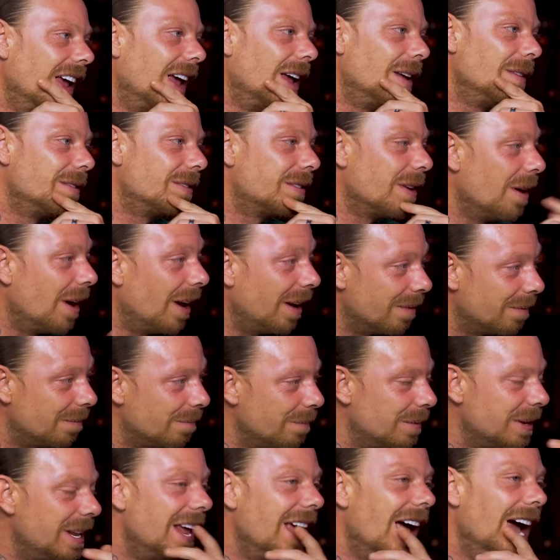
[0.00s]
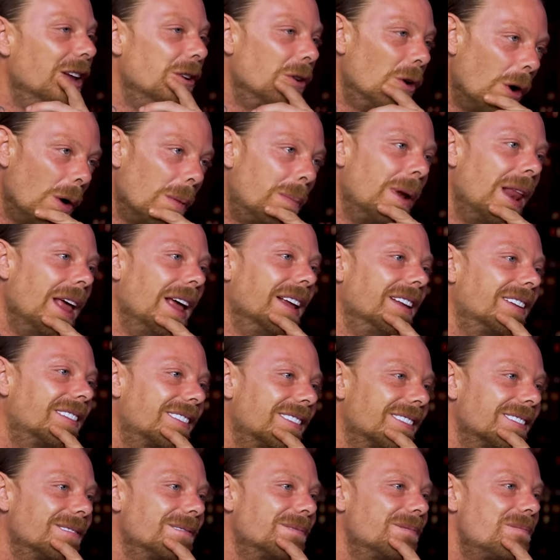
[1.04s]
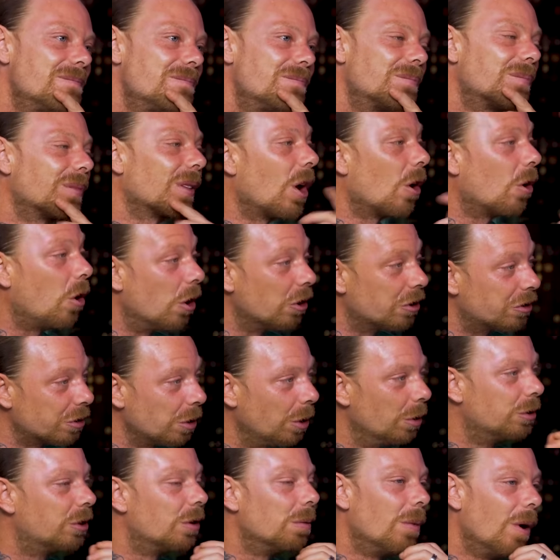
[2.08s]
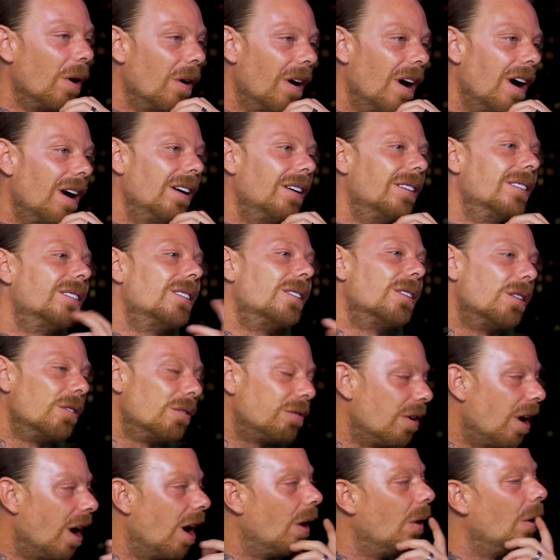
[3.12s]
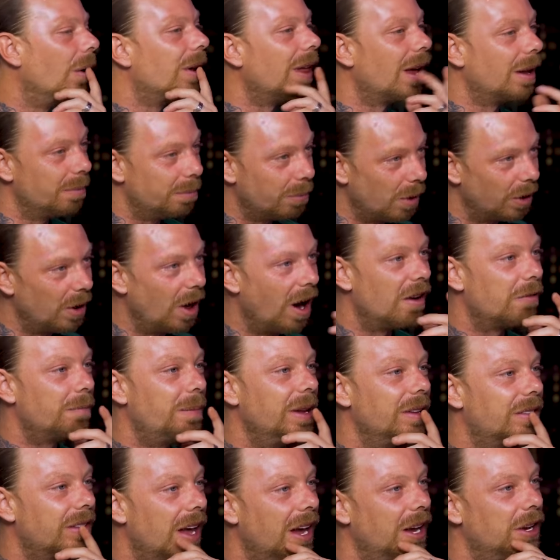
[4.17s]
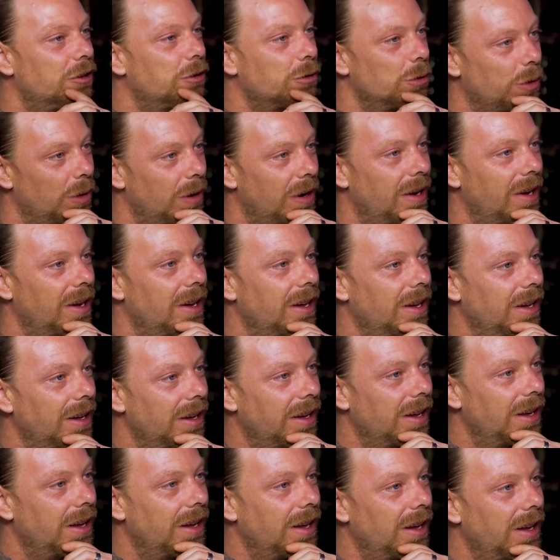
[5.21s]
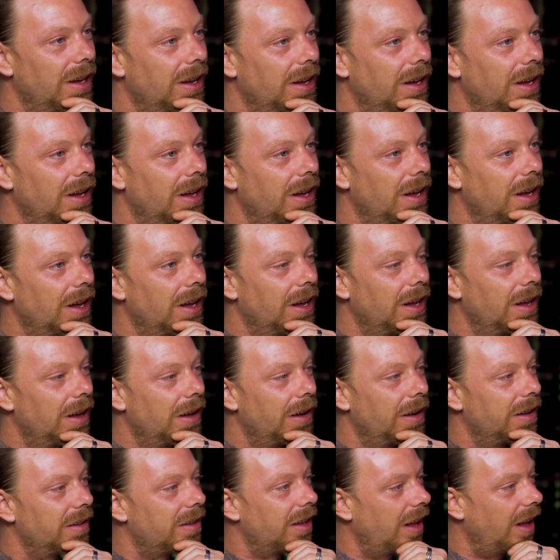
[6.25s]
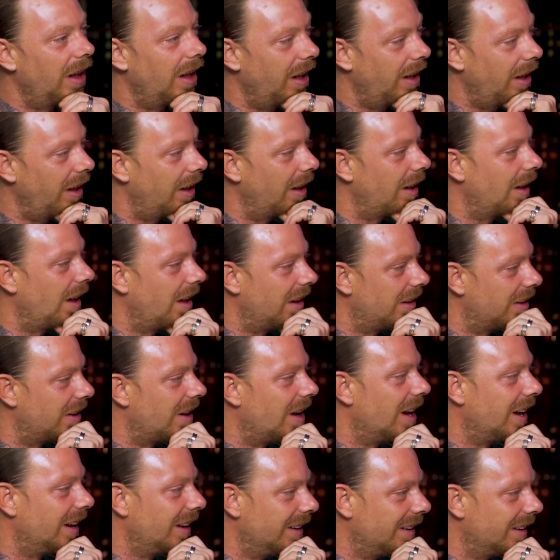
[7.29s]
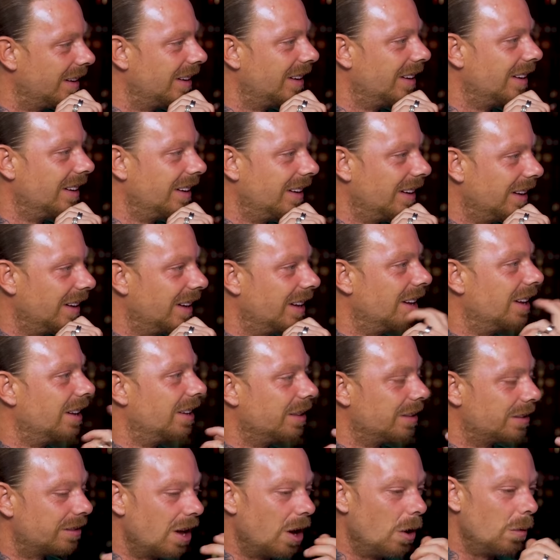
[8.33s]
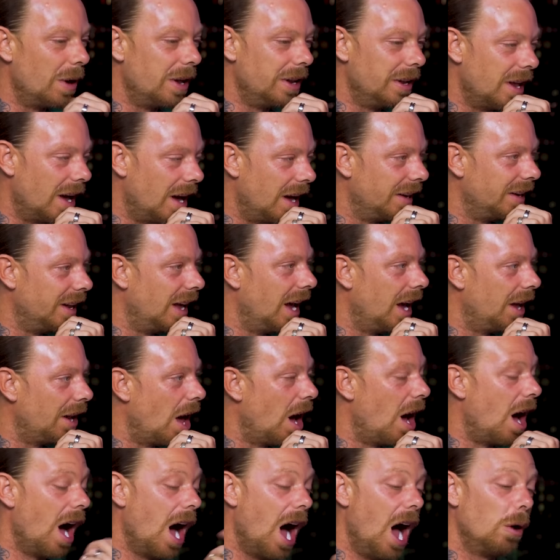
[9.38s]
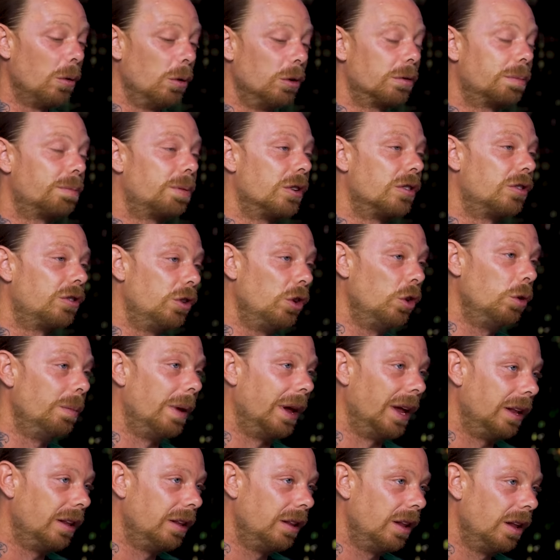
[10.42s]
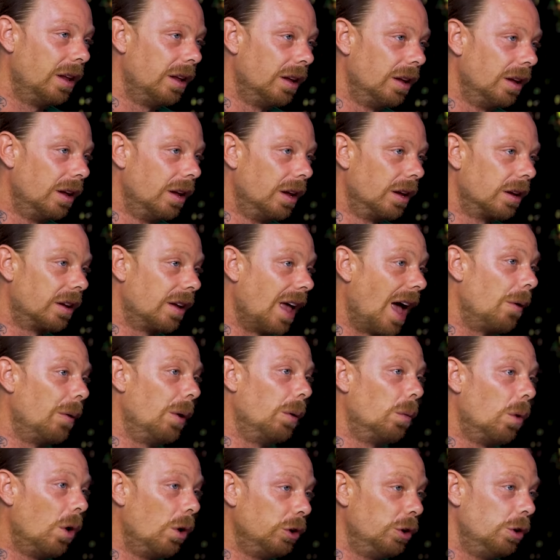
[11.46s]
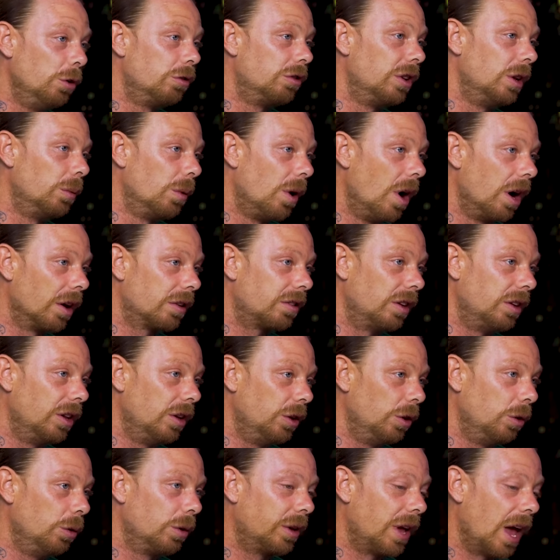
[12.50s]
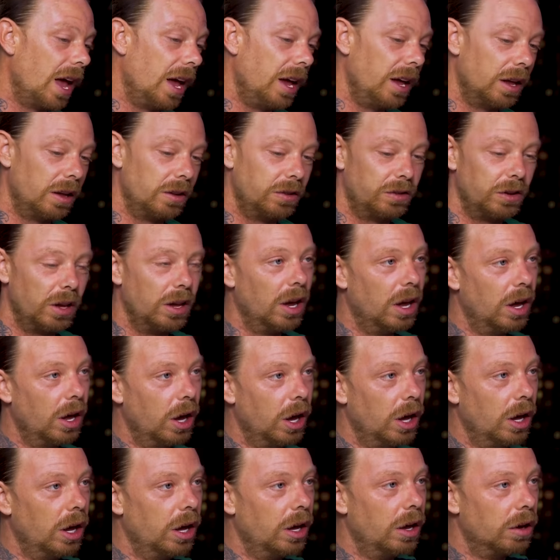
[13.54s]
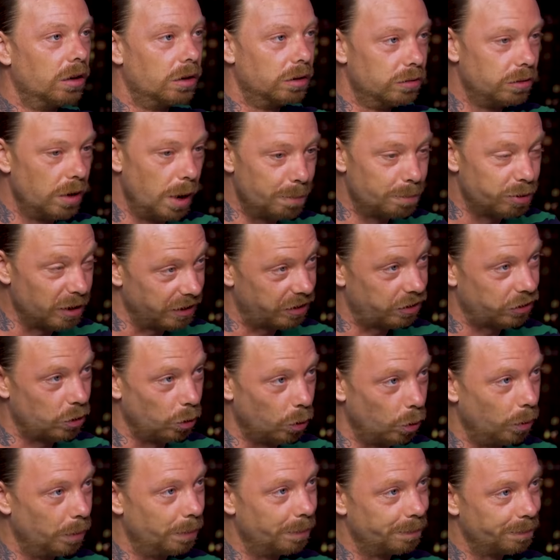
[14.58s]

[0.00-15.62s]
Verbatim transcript: And he said, "But they at your place. I've got a show tomorrow. Forward and bon half piece I sure. Mm. Mm-hmm. And I said, eh, all right. So I went down there and I, I was presuming how it usually worked in the UK. This was in London. Bristol.